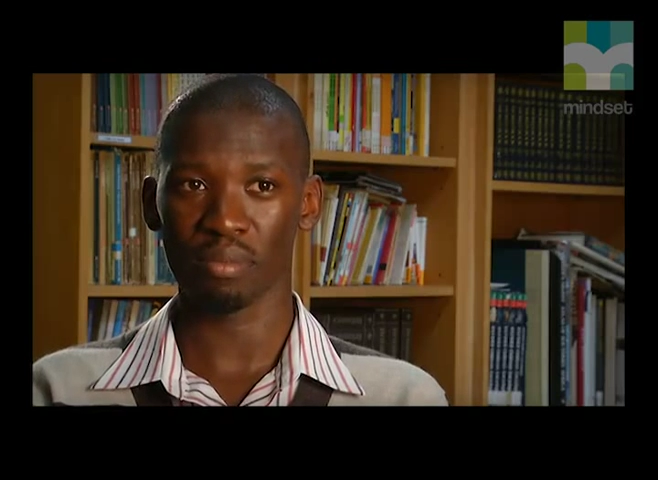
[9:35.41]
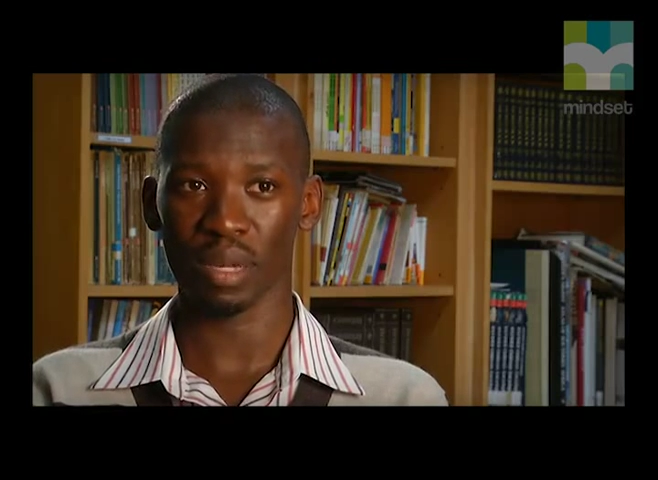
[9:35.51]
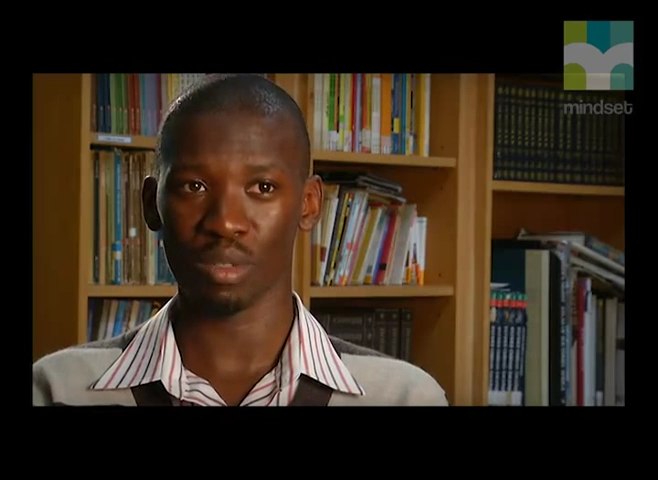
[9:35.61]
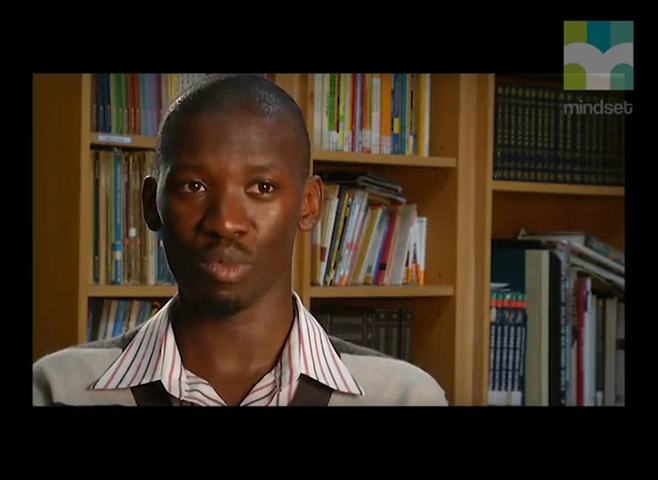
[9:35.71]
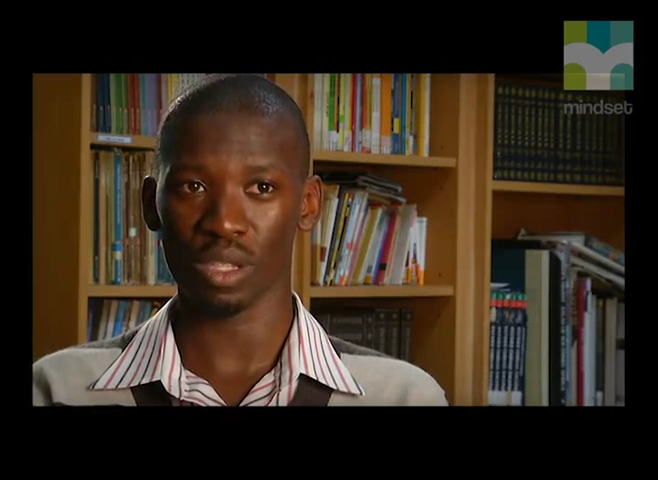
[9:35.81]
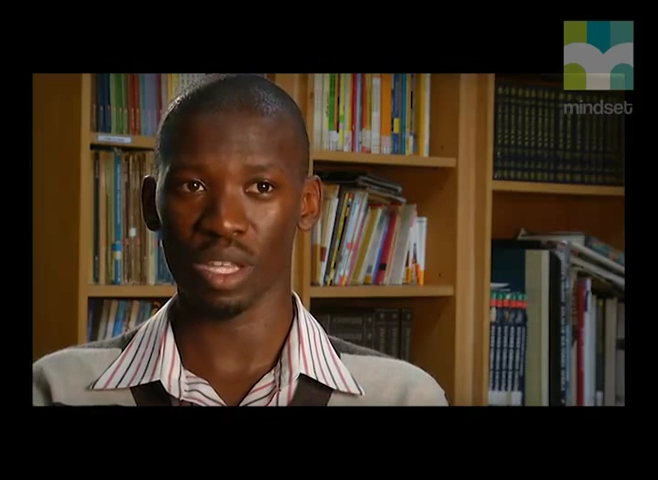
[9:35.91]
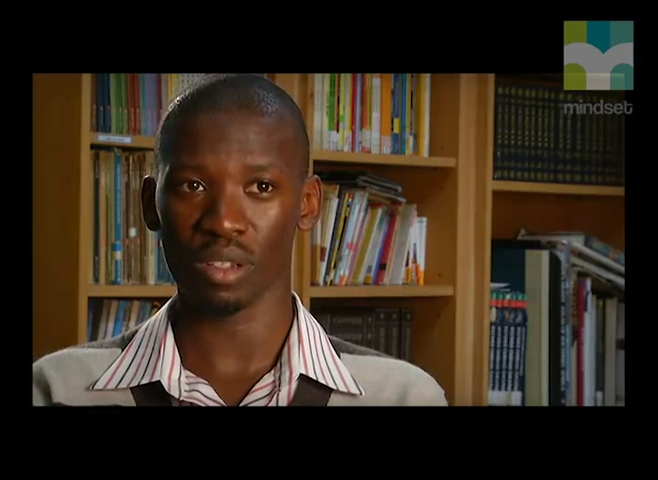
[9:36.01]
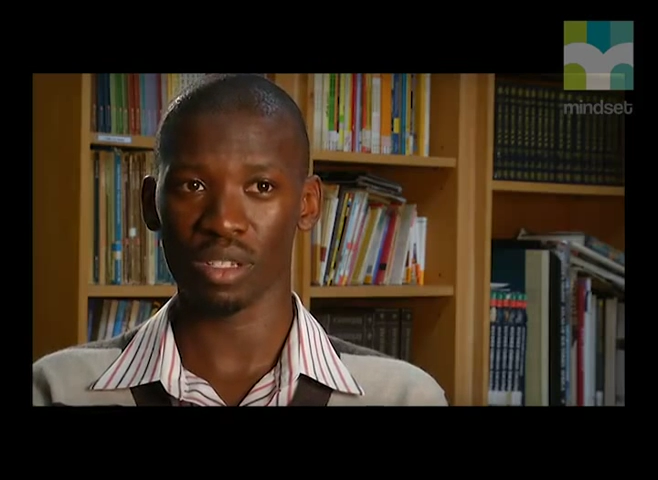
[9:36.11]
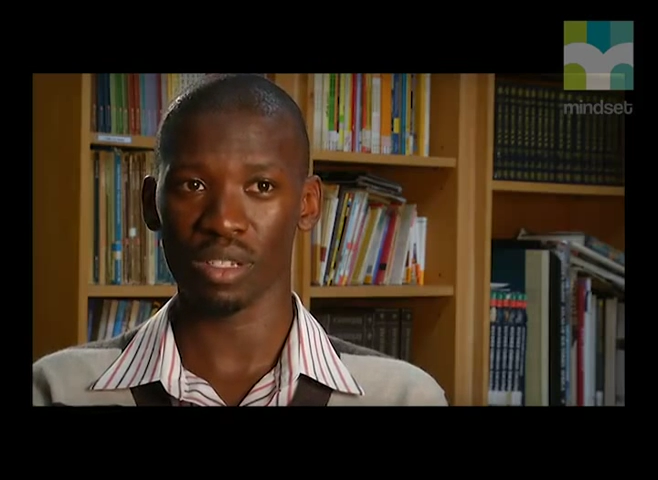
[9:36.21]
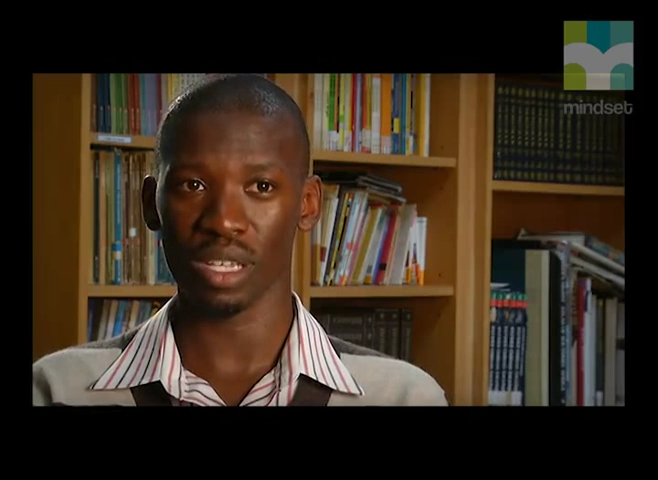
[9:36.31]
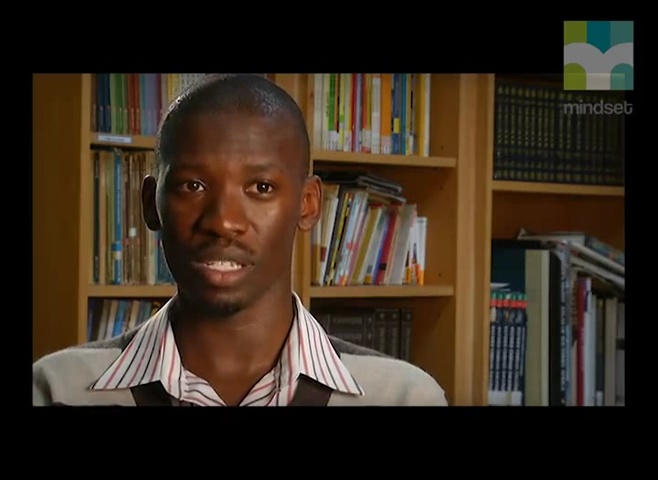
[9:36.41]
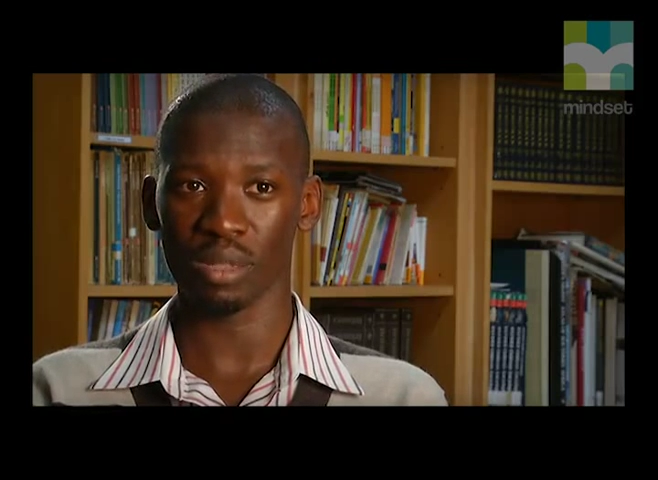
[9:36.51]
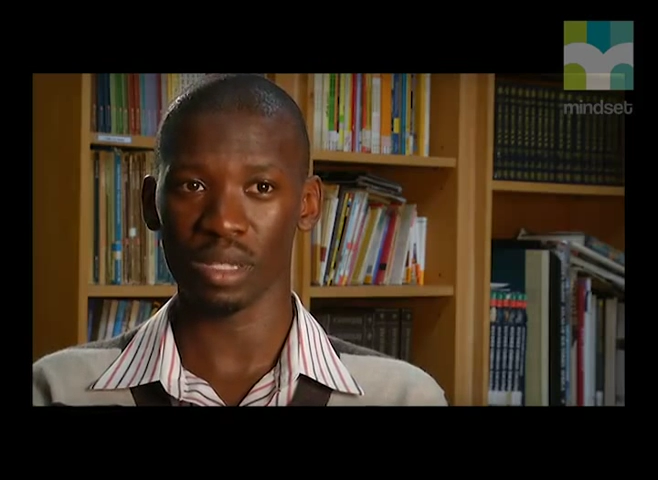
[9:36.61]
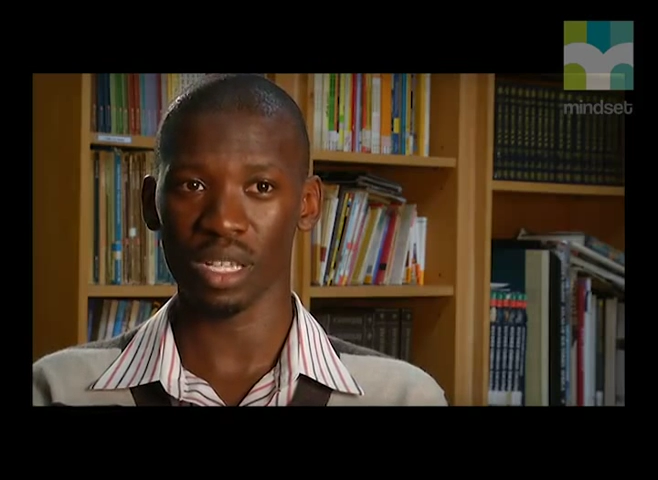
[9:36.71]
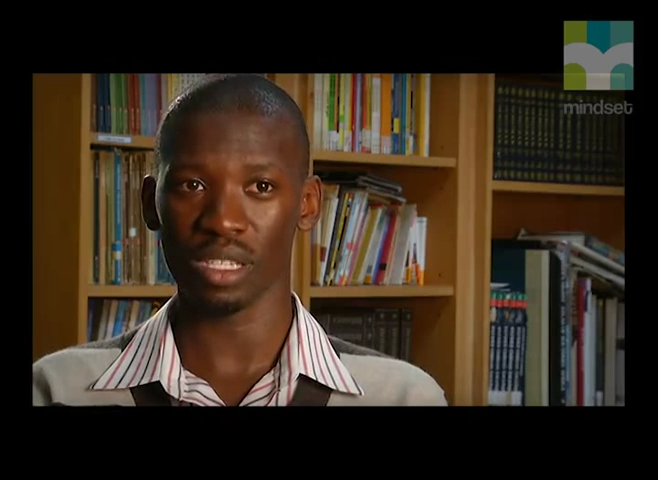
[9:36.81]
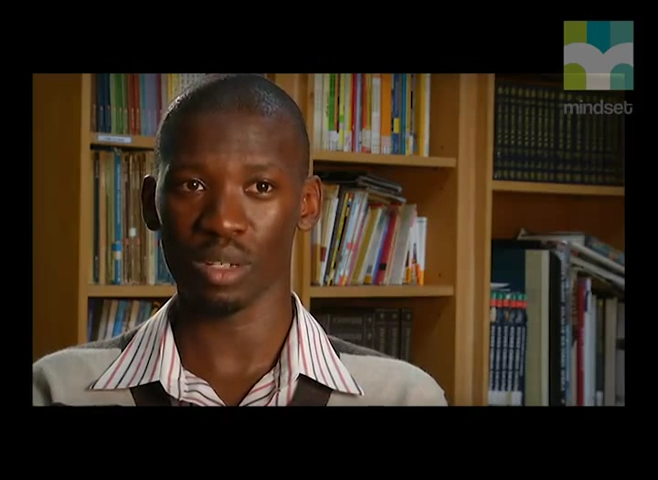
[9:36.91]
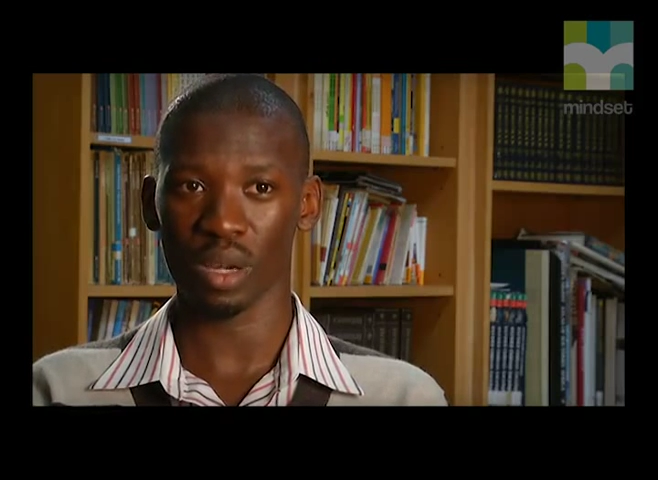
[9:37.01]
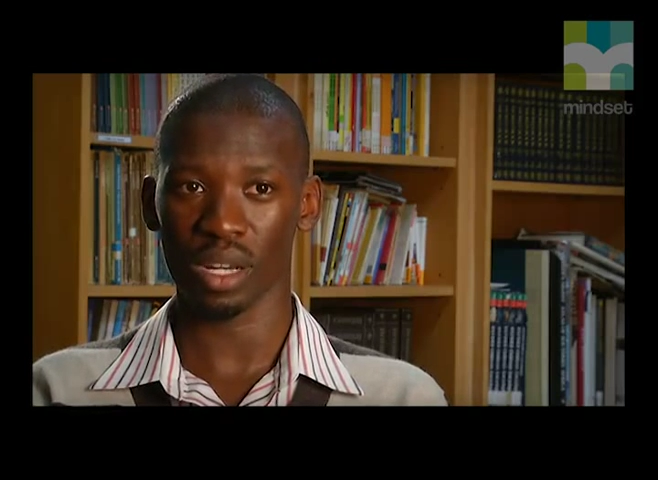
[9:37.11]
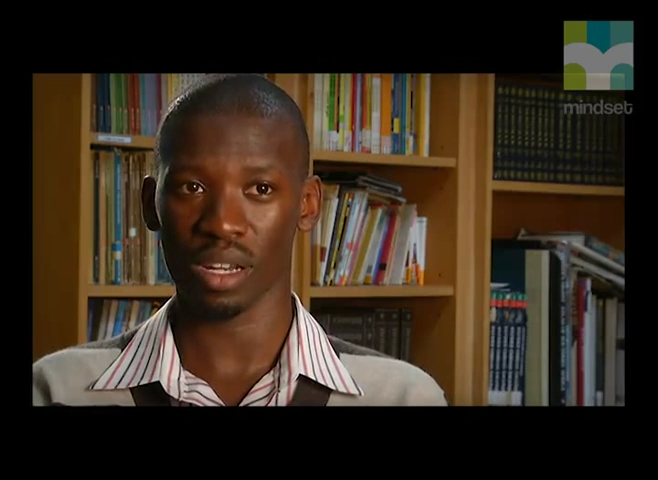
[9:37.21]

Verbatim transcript: but without intimidating one